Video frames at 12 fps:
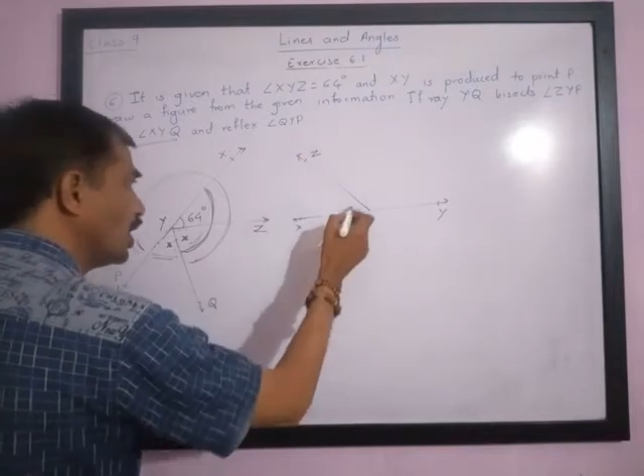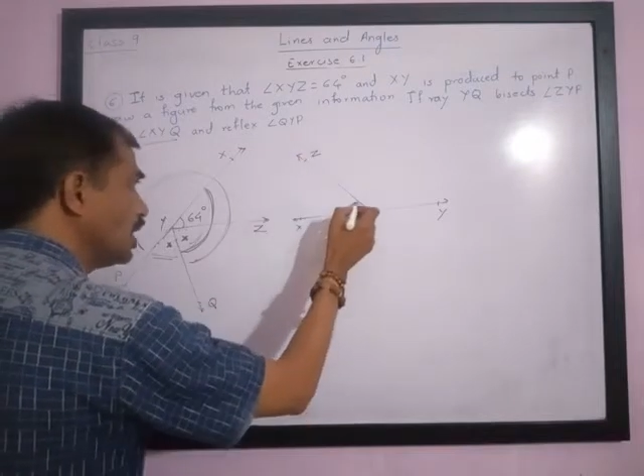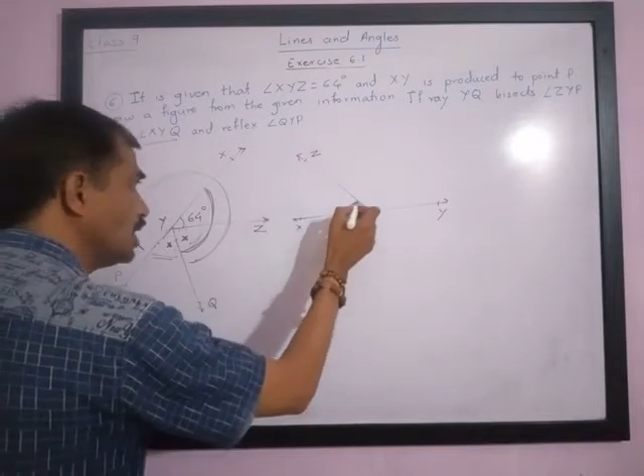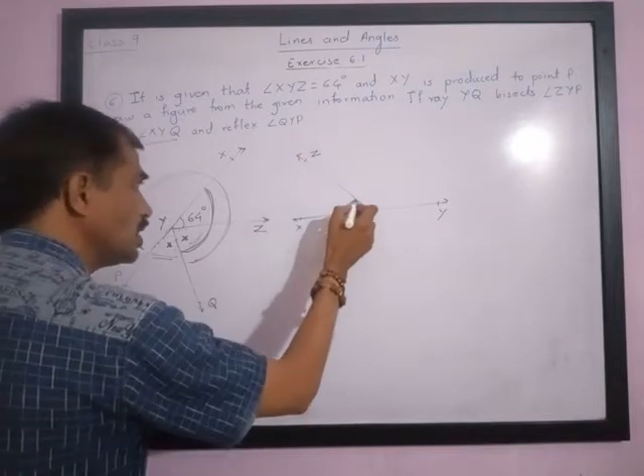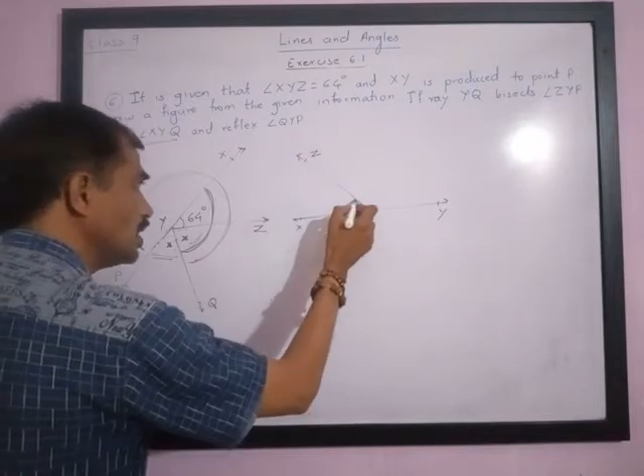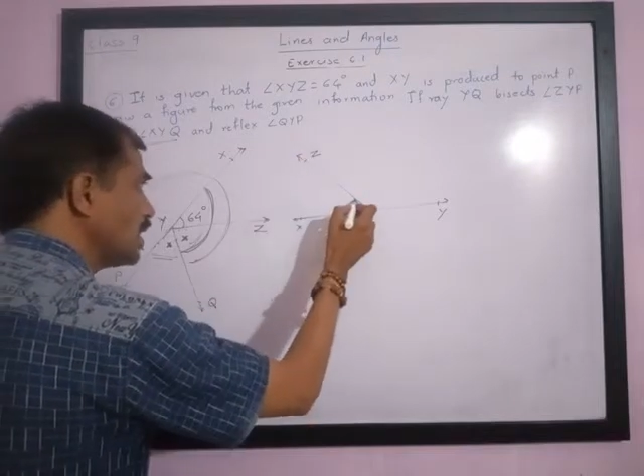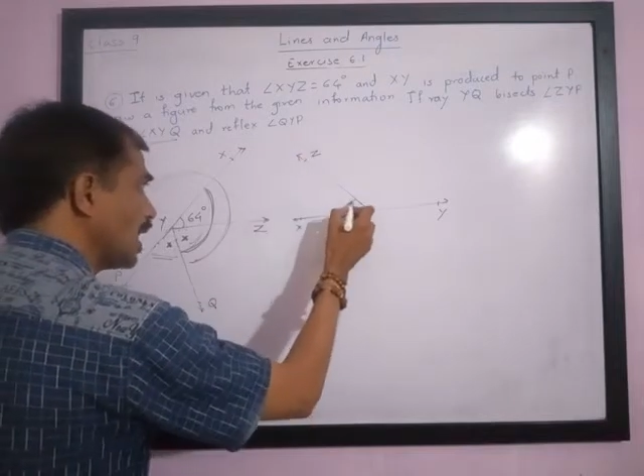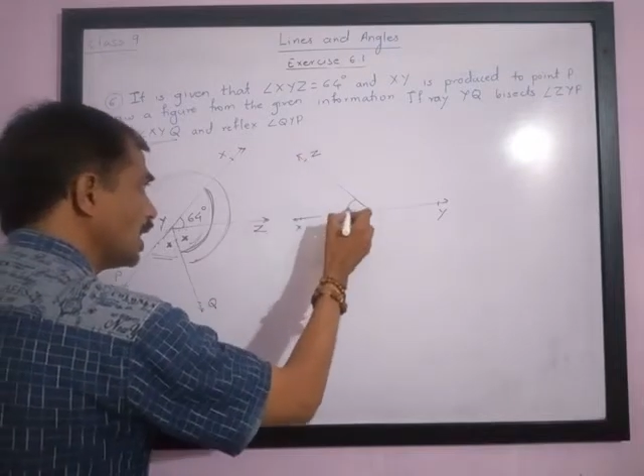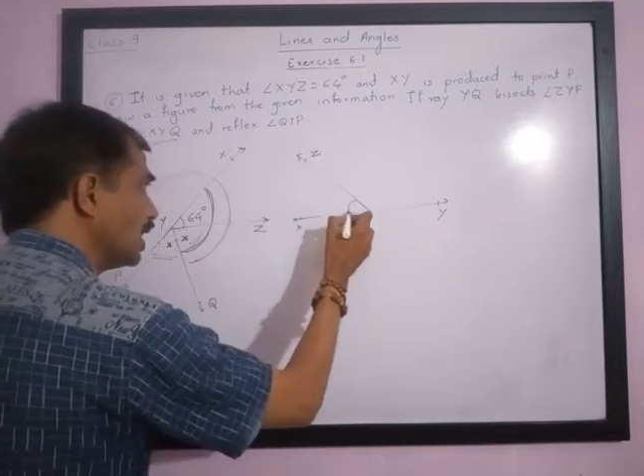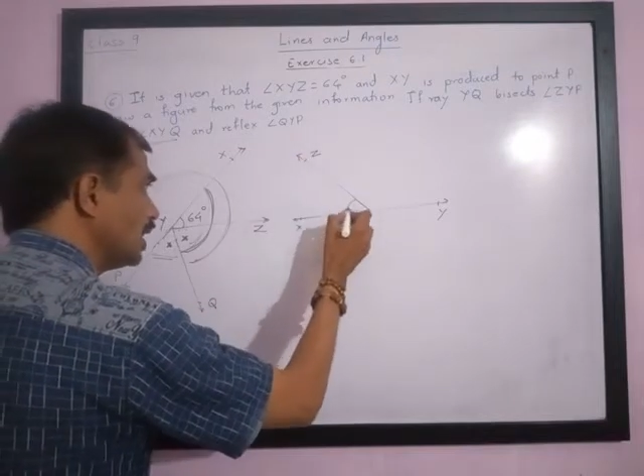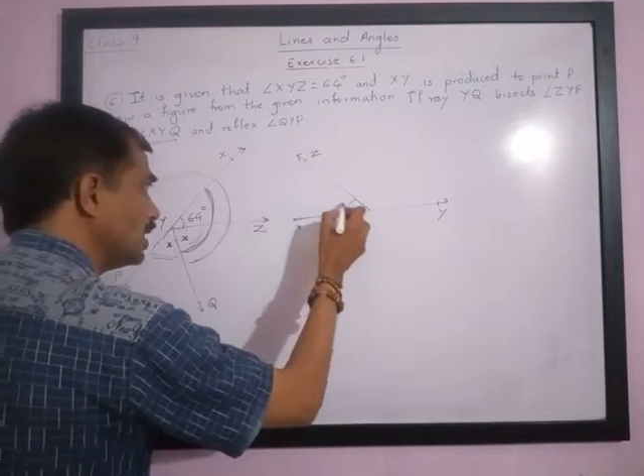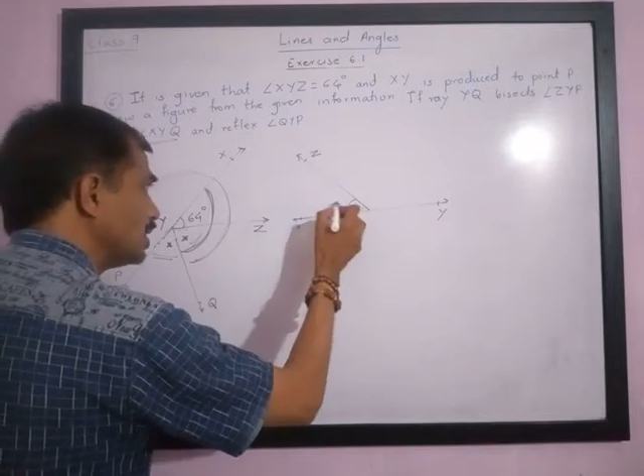This angle
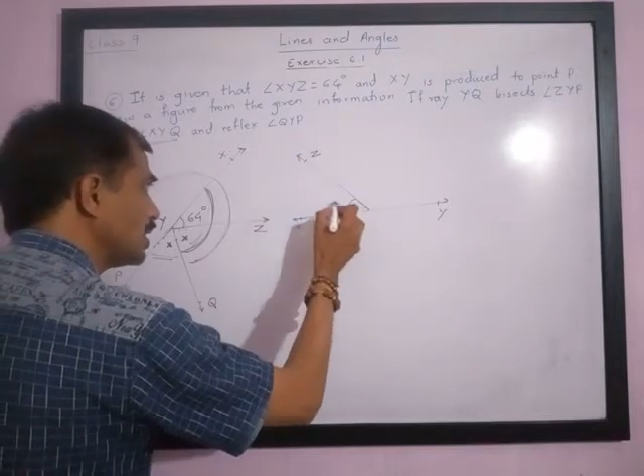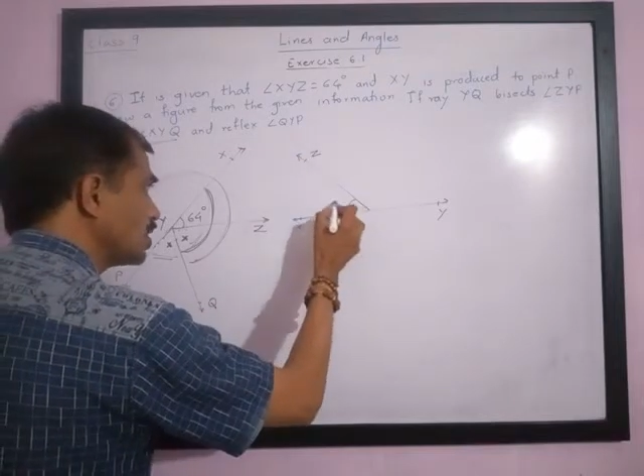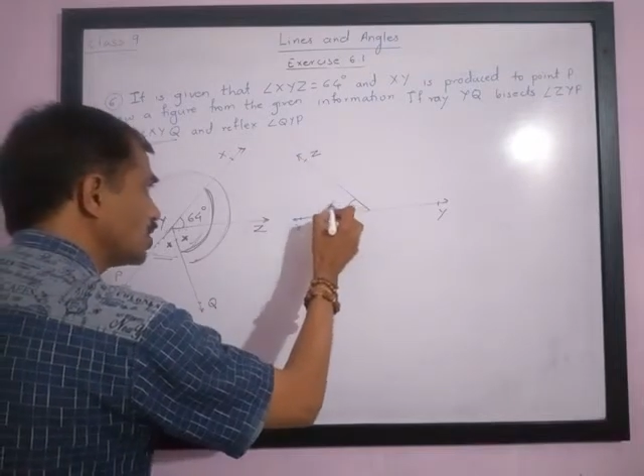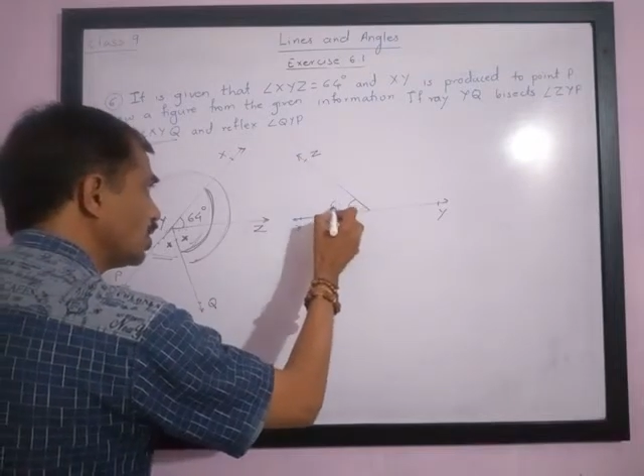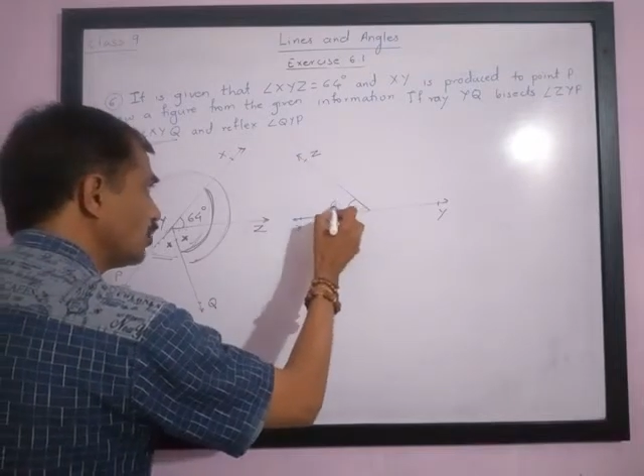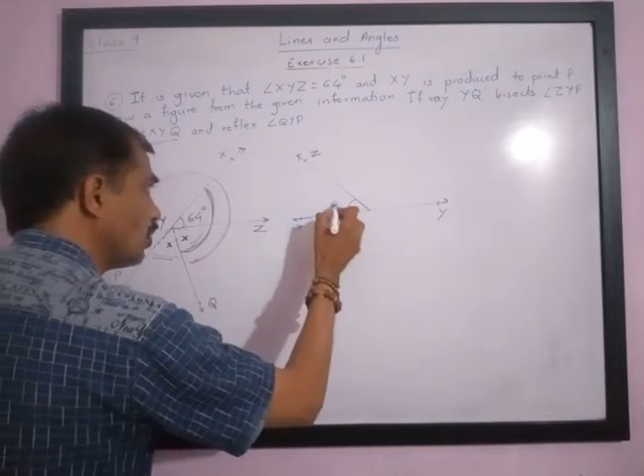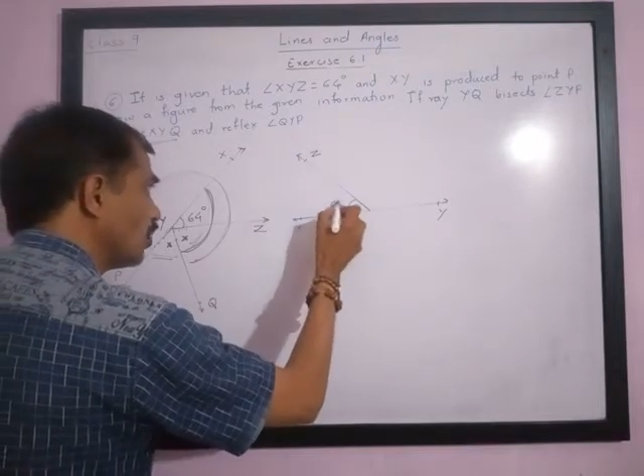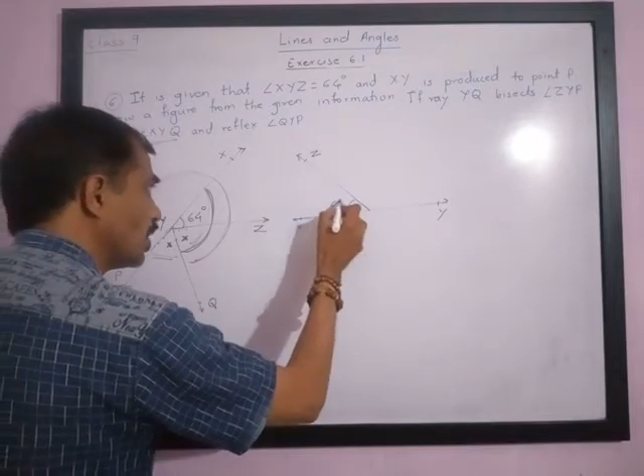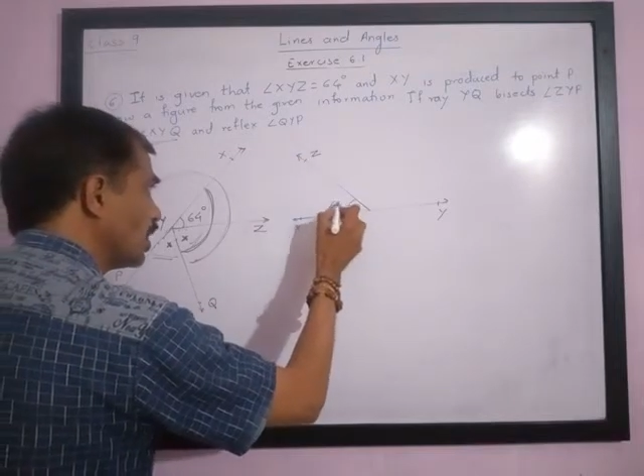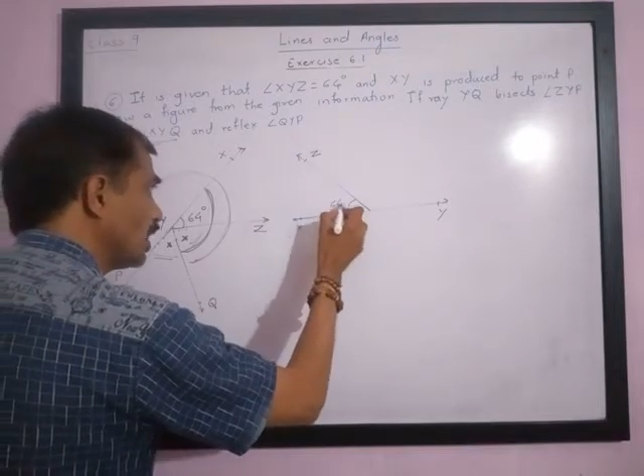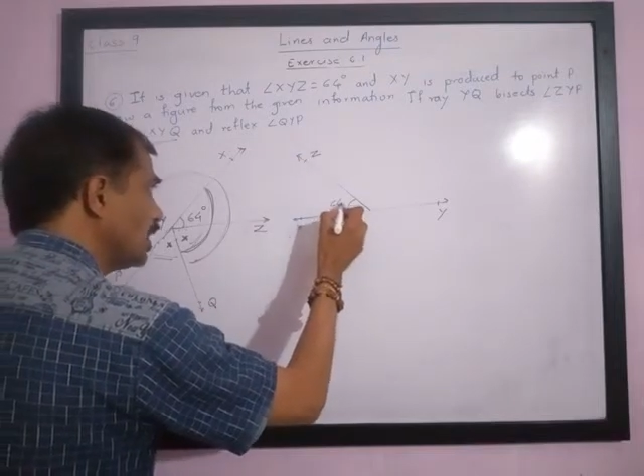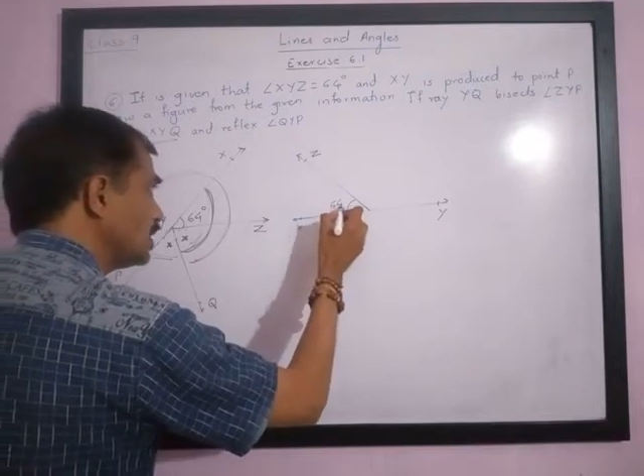is 64
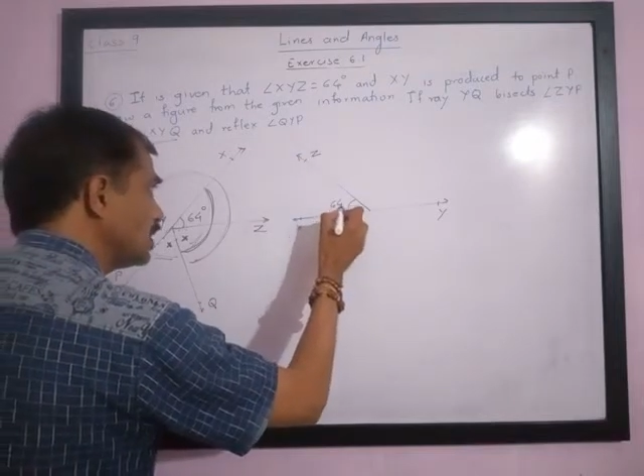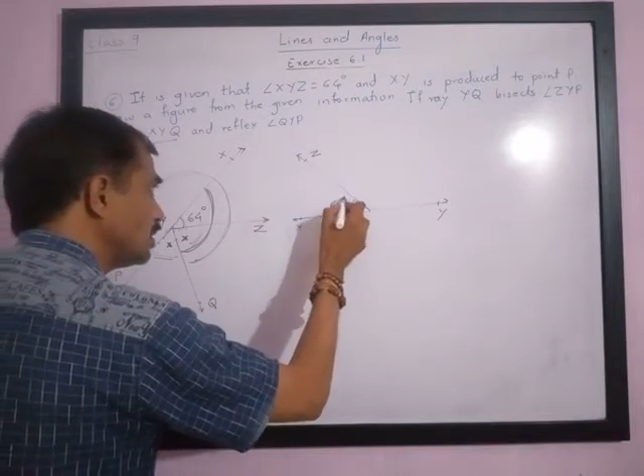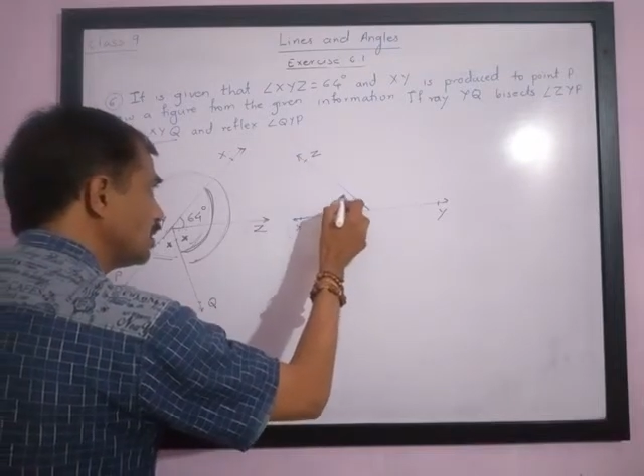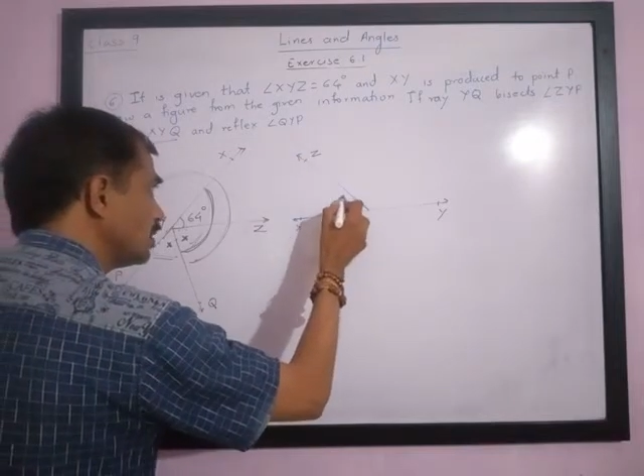degrees.